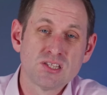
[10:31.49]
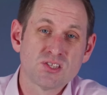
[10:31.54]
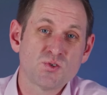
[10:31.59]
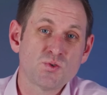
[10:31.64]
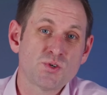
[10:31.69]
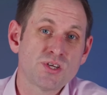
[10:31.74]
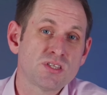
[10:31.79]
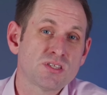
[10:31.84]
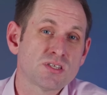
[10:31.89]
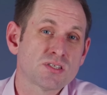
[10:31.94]

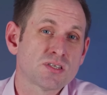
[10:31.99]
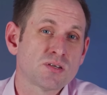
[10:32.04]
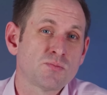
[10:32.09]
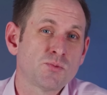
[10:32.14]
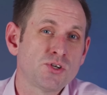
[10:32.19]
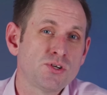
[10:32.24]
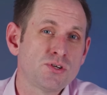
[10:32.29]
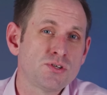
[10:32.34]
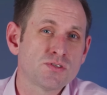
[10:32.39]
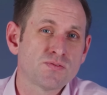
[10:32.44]
talking to
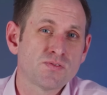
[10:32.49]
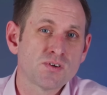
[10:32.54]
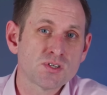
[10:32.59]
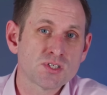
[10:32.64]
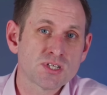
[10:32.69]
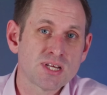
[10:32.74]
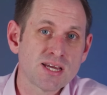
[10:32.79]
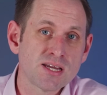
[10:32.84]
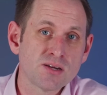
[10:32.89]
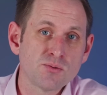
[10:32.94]
someone whose
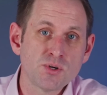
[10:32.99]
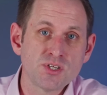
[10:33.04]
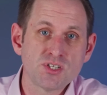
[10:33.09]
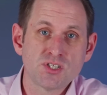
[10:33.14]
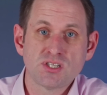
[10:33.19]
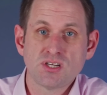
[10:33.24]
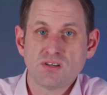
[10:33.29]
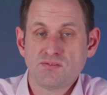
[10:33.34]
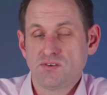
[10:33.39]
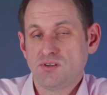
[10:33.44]
first
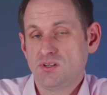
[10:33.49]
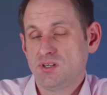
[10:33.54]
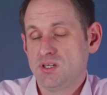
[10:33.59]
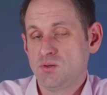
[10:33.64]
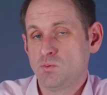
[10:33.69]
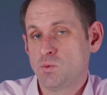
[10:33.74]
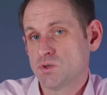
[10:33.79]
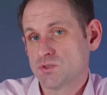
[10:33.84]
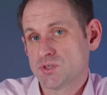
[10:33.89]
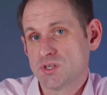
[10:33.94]
language
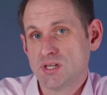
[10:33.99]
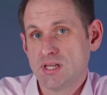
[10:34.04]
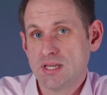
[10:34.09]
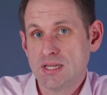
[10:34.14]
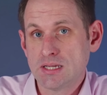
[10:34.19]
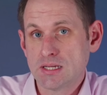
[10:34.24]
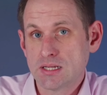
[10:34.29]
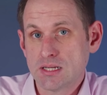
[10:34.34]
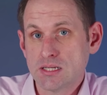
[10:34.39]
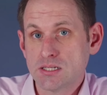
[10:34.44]
definitely wasn't
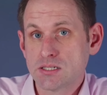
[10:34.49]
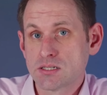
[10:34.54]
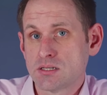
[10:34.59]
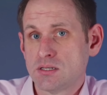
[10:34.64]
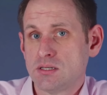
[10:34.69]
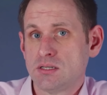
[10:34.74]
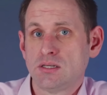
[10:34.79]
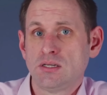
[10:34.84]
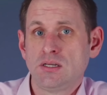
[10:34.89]
English.